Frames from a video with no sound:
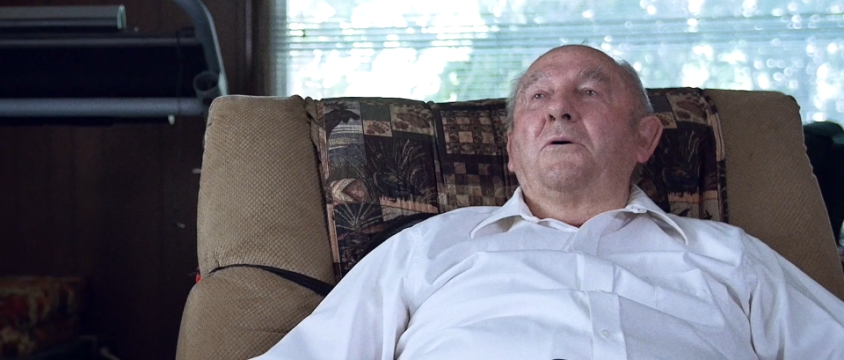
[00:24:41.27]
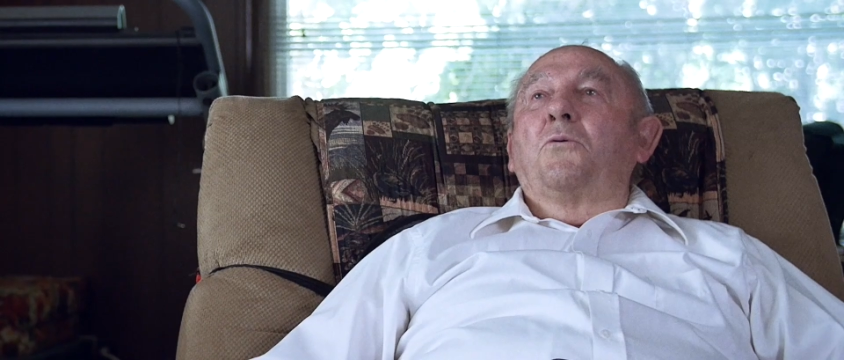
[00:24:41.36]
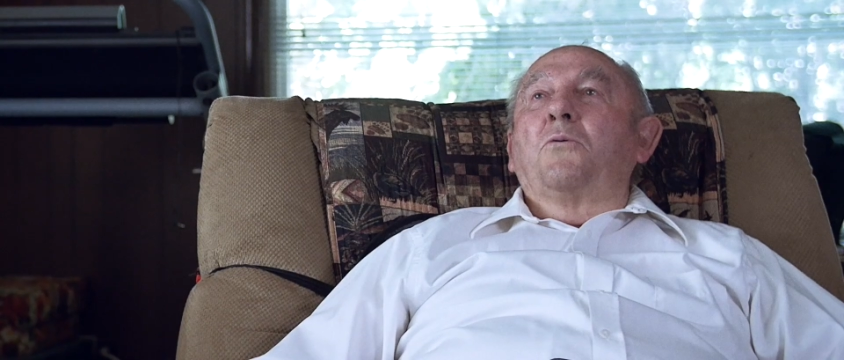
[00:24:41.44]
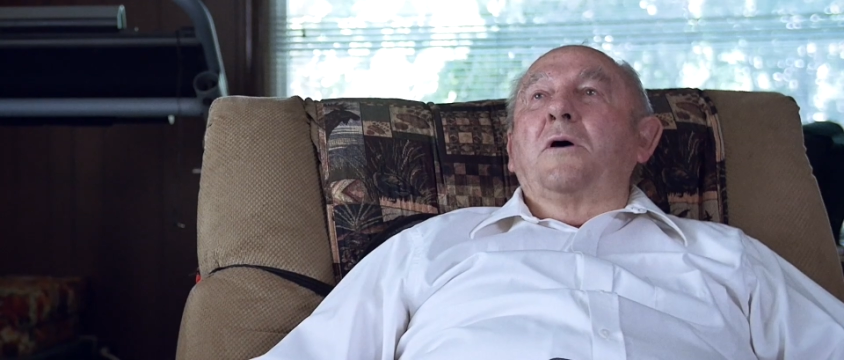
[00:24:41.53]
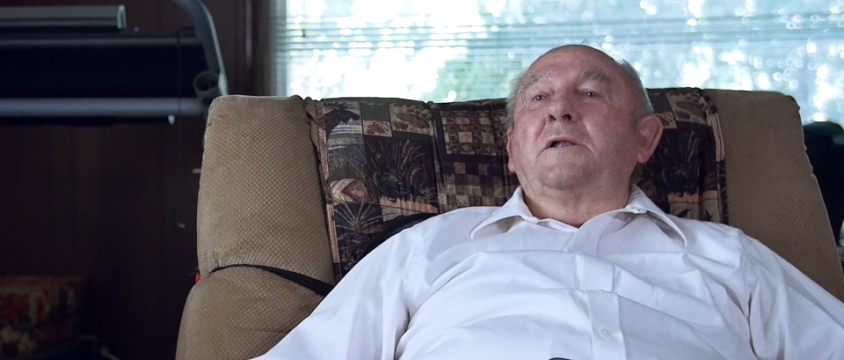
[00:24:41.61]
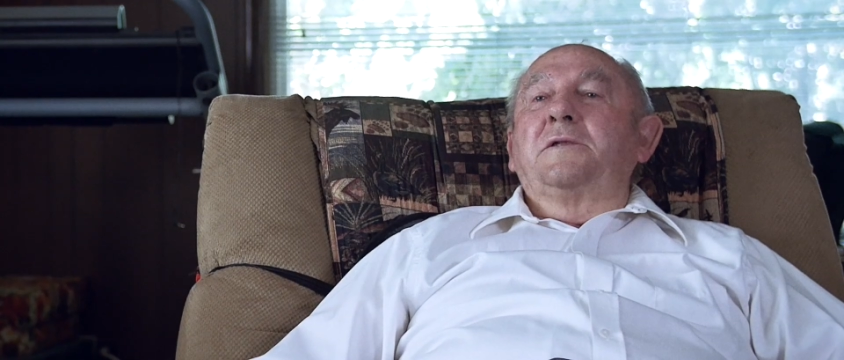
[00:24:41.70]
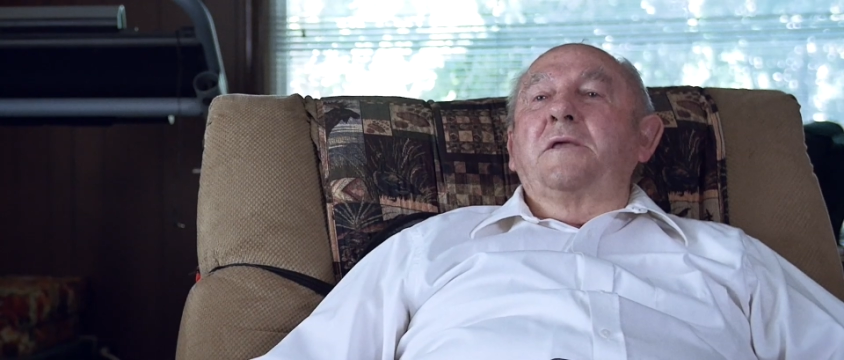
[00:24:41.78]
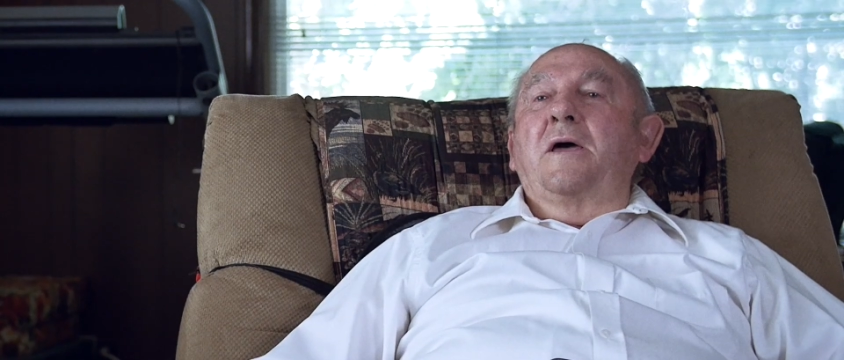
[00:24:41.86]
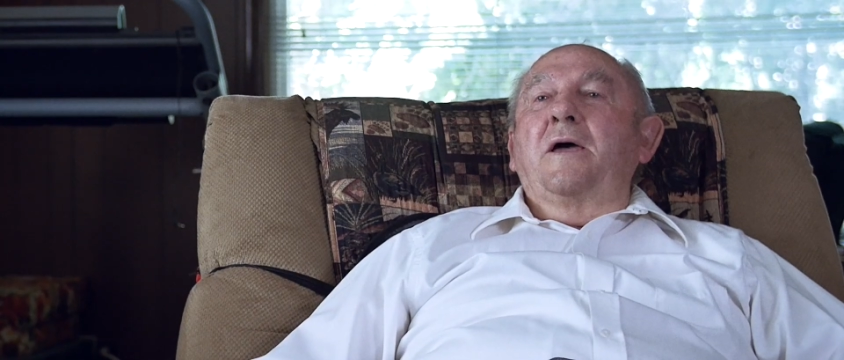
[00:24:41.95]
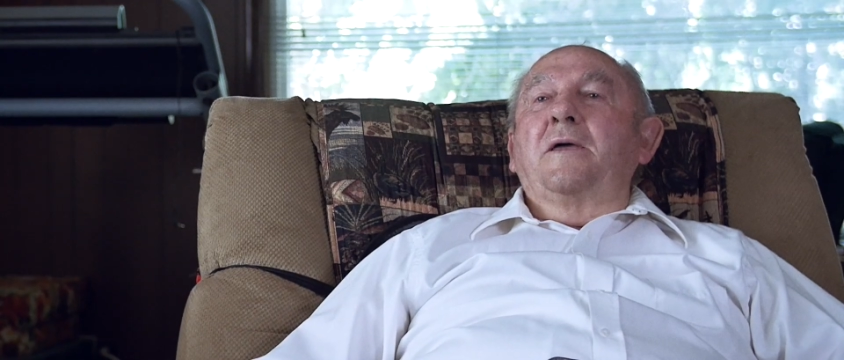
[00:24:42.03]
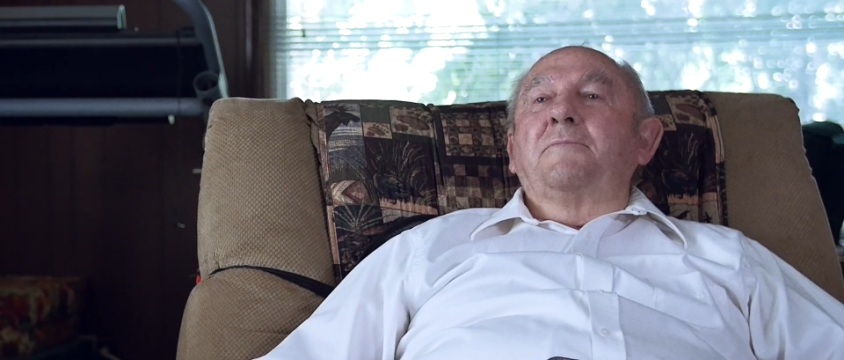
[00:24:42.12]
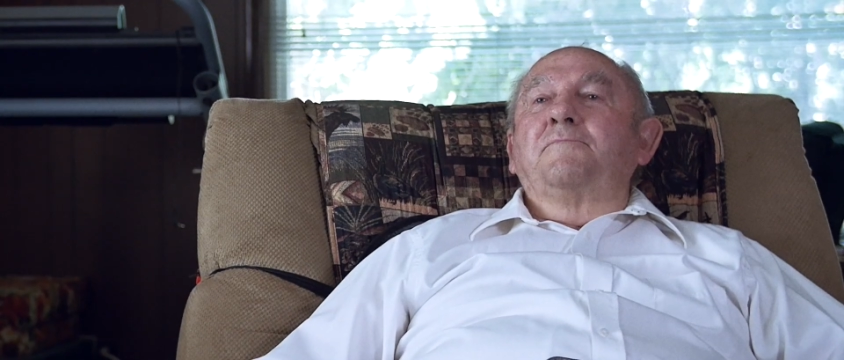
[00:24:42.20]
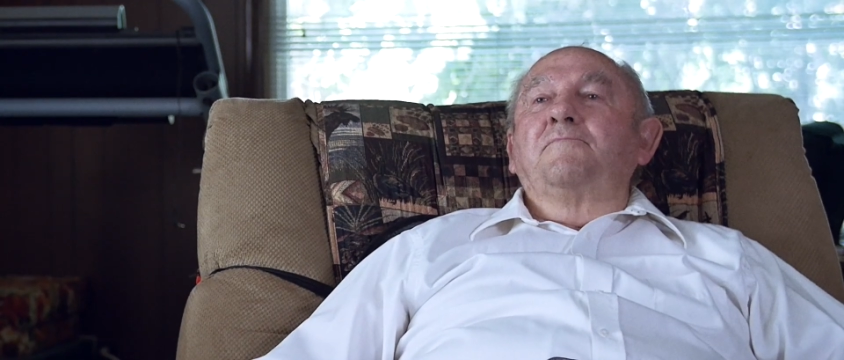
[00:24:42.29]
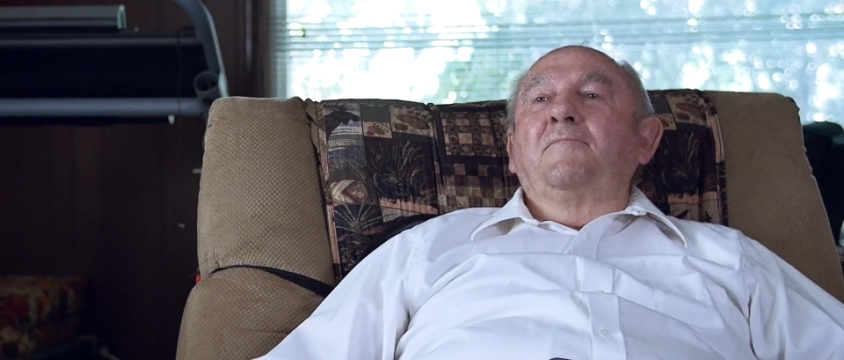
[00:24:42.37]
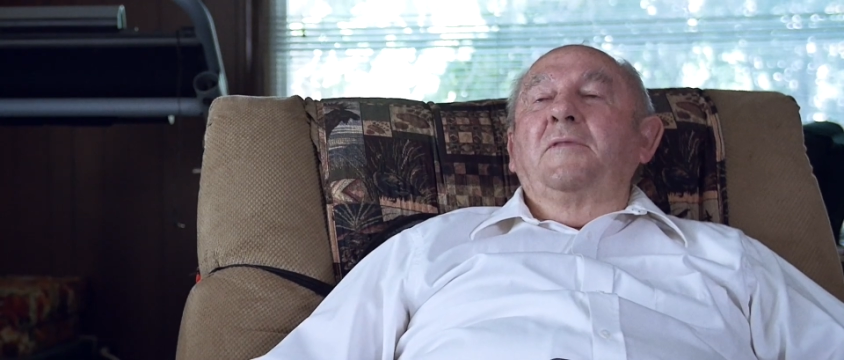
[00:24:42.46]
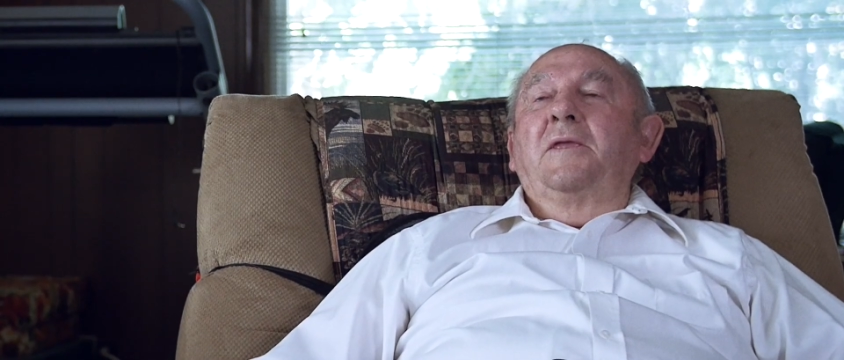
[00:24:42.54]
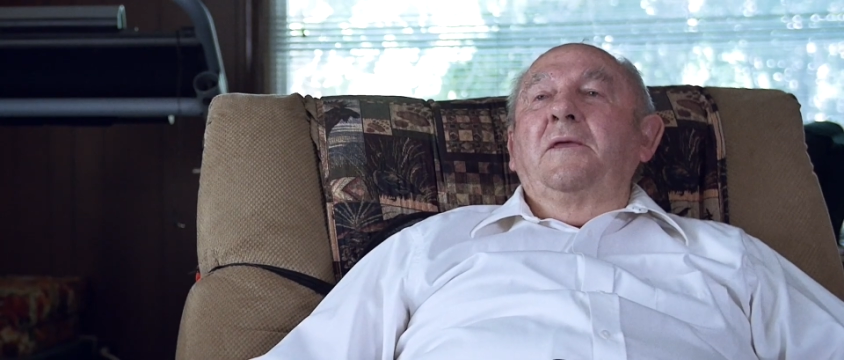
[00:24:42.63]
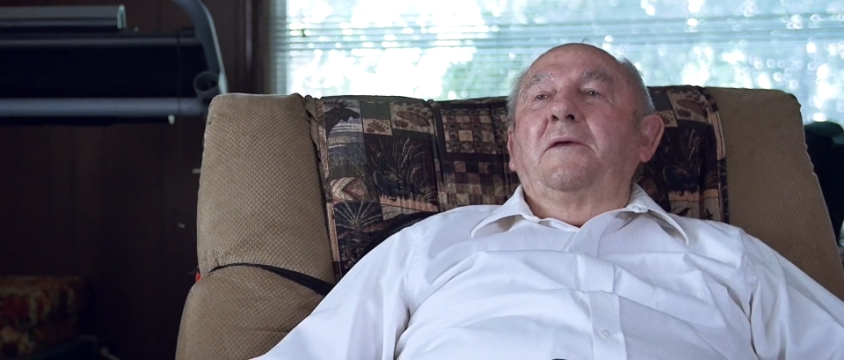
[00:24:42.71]
One time,
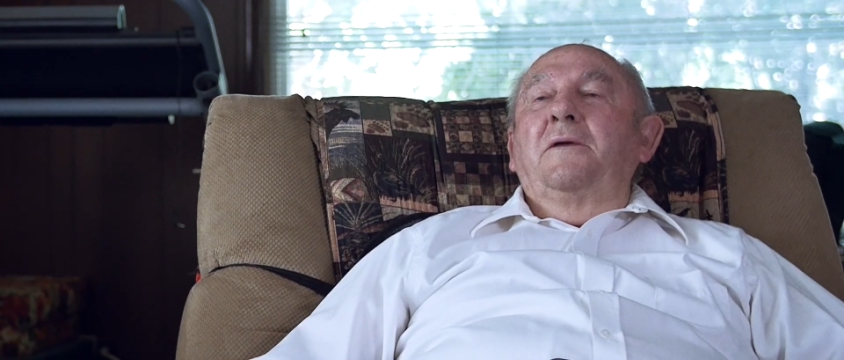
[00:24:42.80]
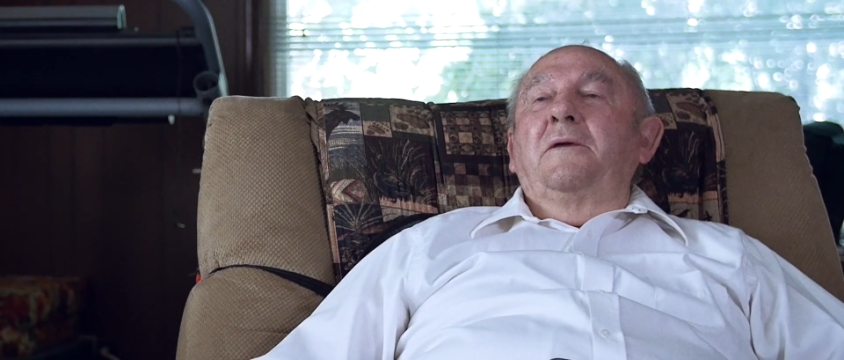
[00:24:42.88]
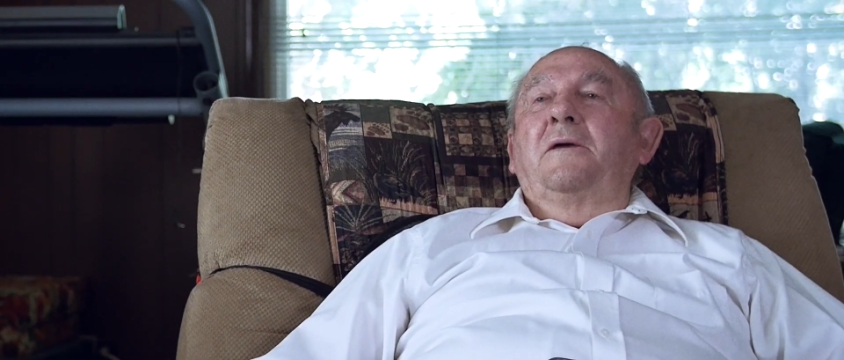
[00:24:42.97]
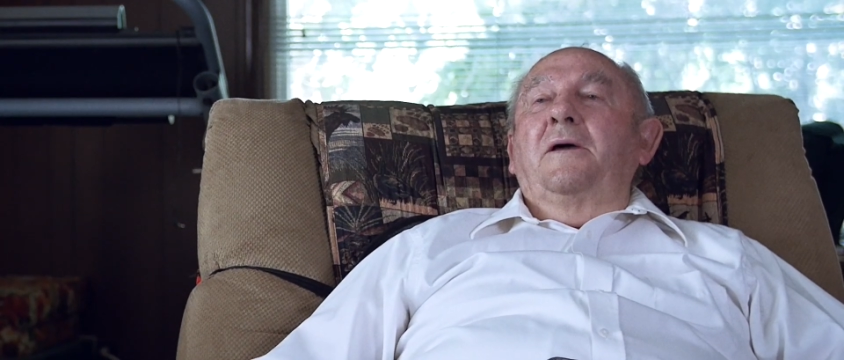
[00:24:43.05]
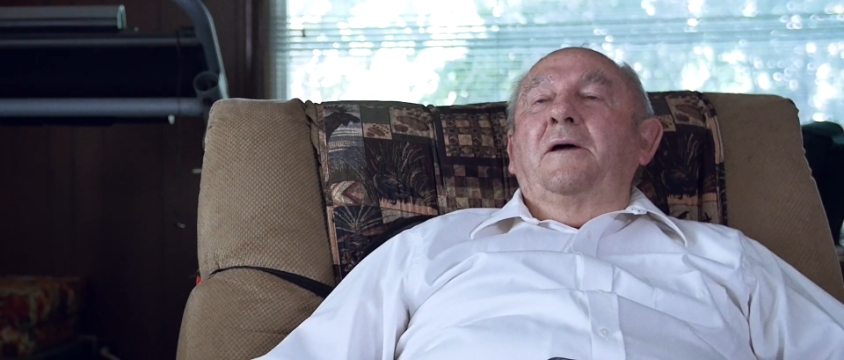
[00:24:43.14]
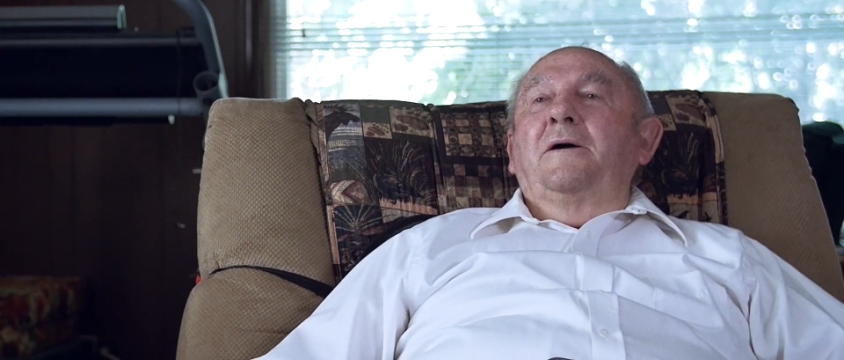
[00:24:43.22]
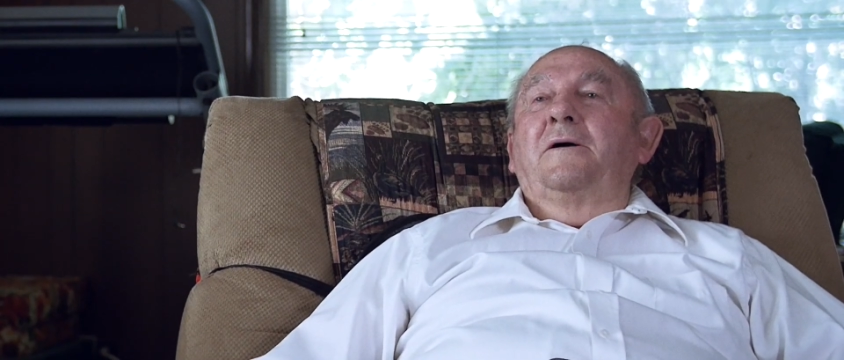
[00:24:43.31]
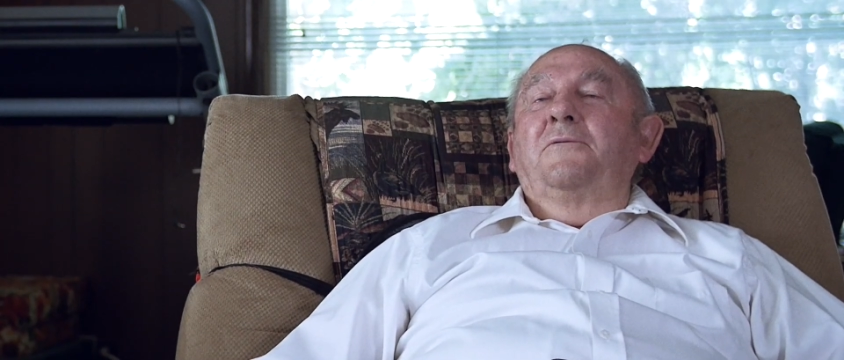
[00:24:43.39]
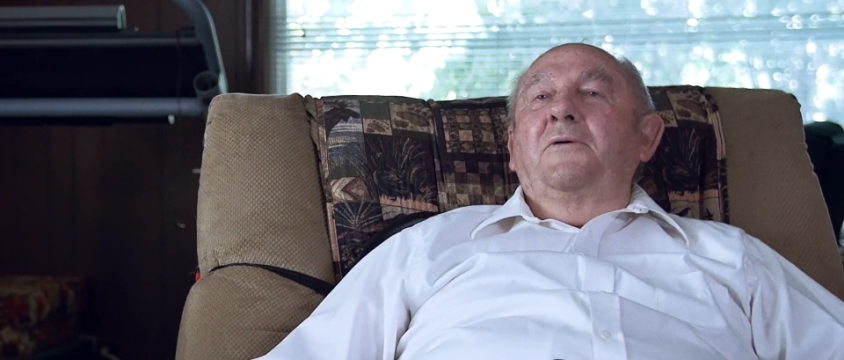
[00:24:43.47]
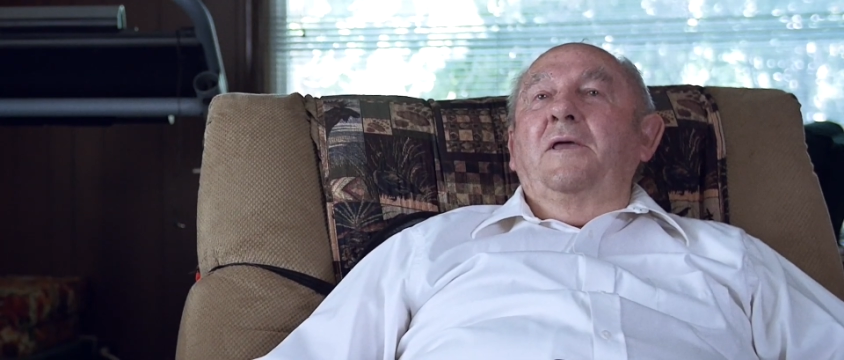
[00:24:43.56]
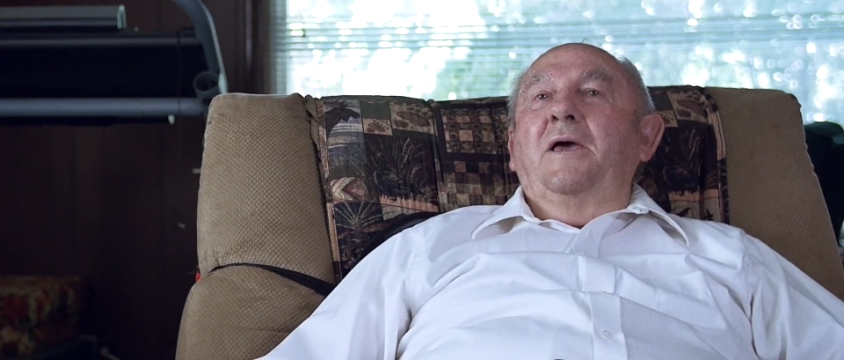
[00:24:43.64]
we